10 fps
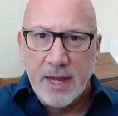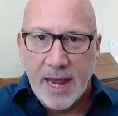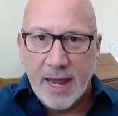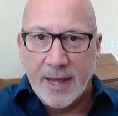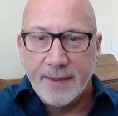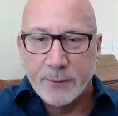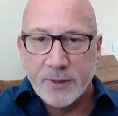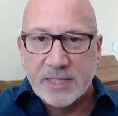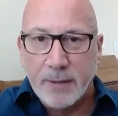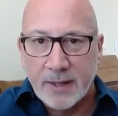and the
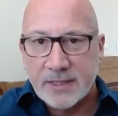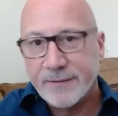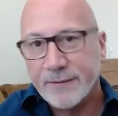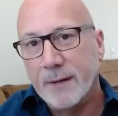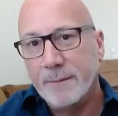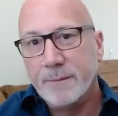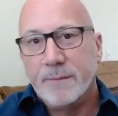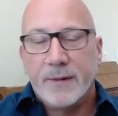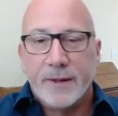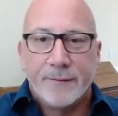response from
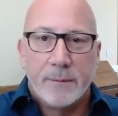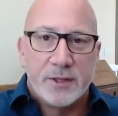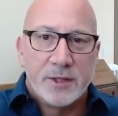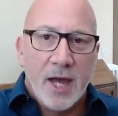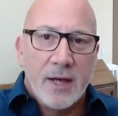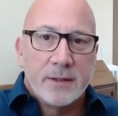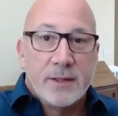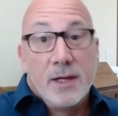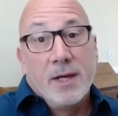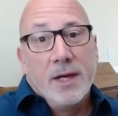the
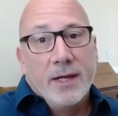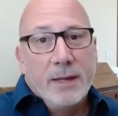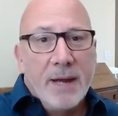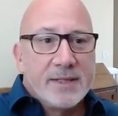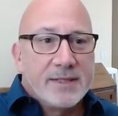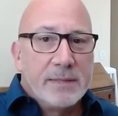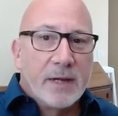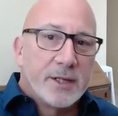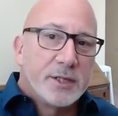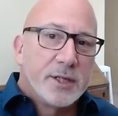child, it might seem
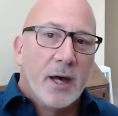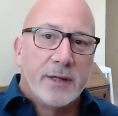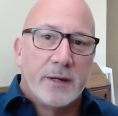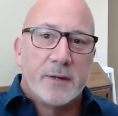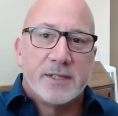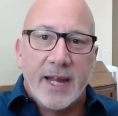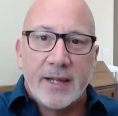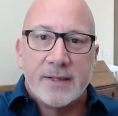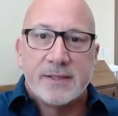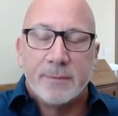like the child
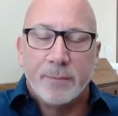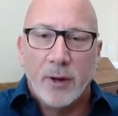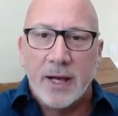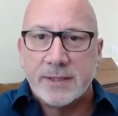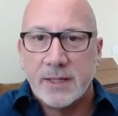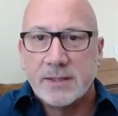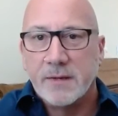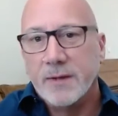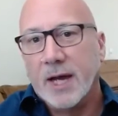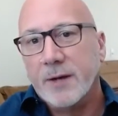understands the process
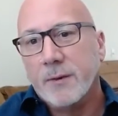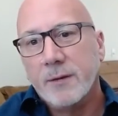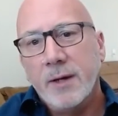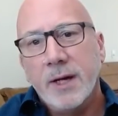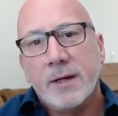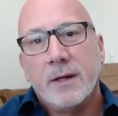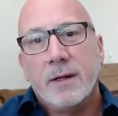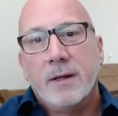of 911.